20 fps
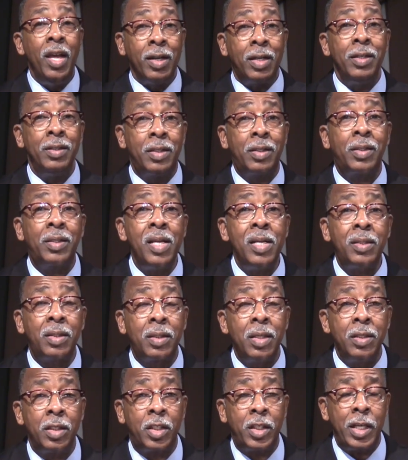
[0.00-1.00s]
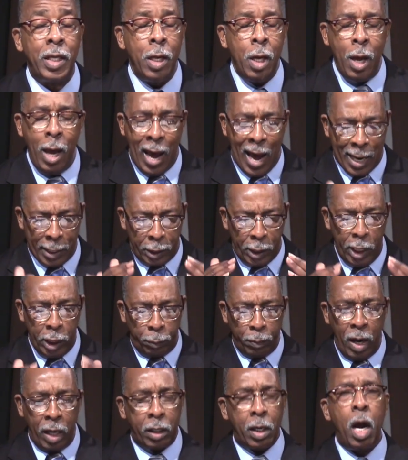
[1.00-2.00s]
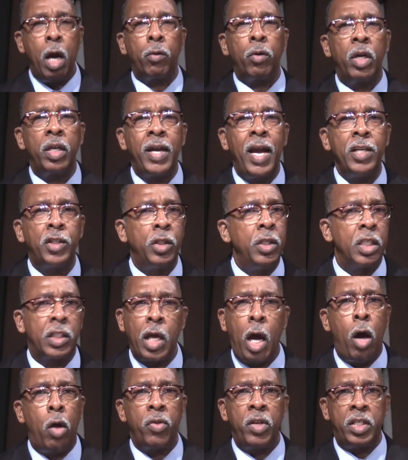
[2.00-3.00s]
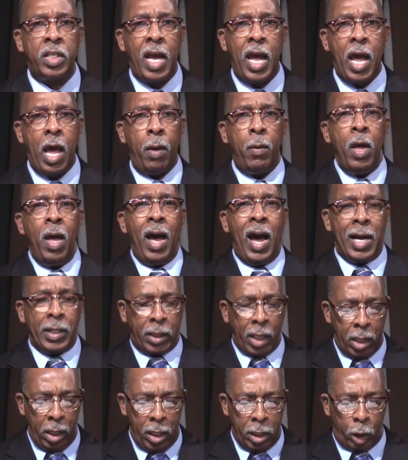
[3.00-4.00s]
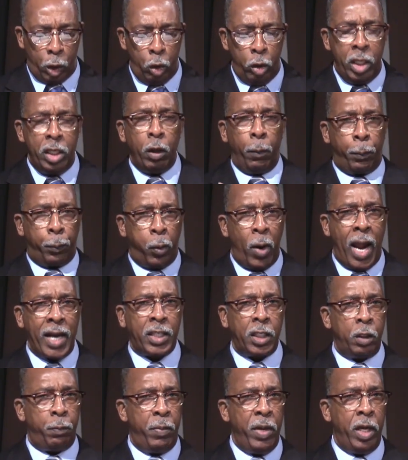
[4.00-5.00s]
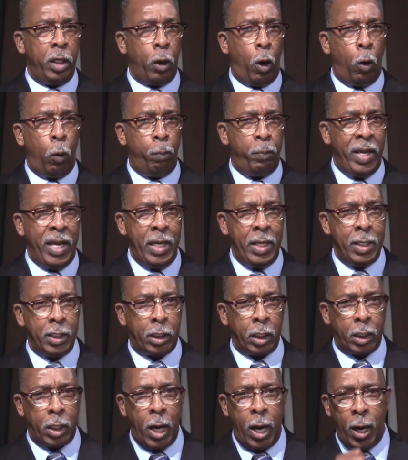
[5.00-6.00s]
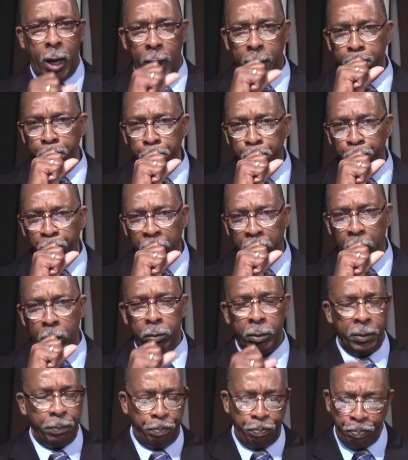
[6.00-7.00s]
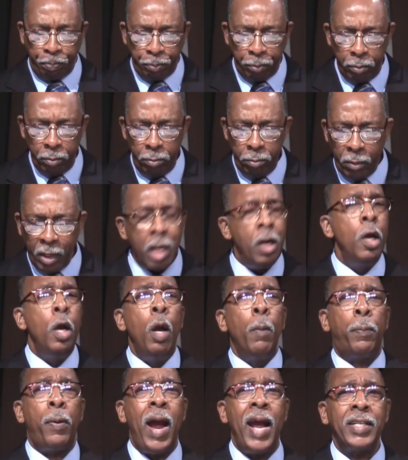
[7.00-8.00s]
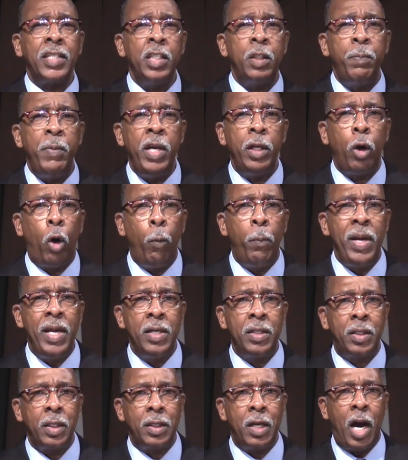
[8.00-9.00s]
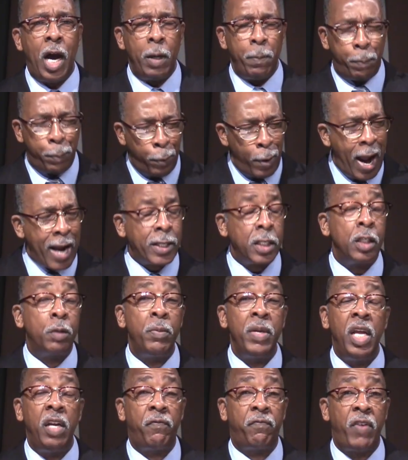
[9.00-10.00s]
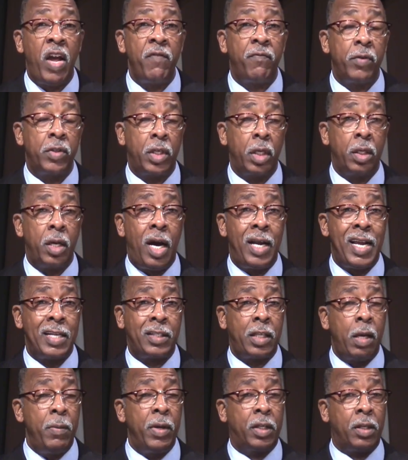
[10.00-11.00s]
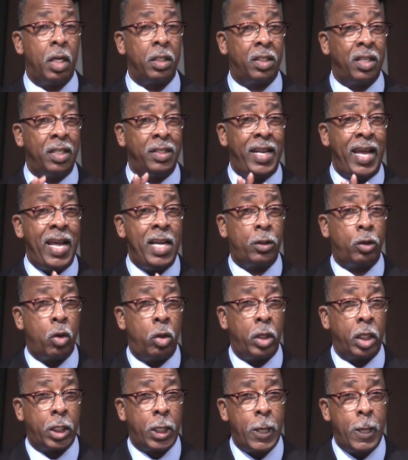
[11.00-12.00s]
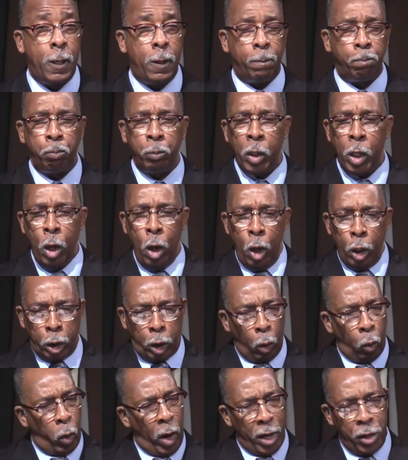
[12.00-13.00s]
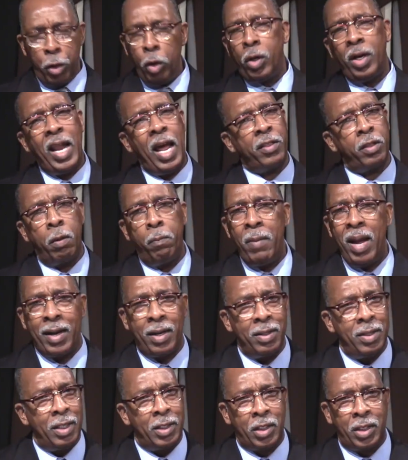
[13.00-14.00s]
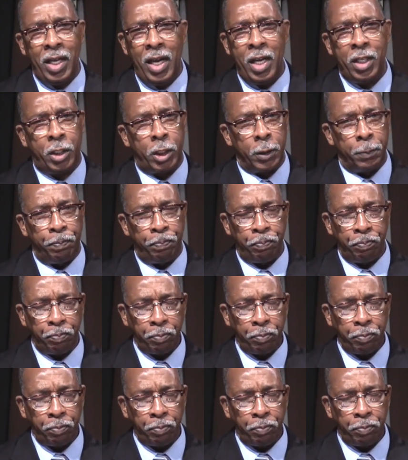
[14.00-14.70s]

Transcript: Consistency. I teach my congregation this all the time. I say, listen, you need to practice being obedient to God. Excuse me. Practice being obedient to God. Practice being faithful to God. I say because the day is going to come to where you're going to have to make a decision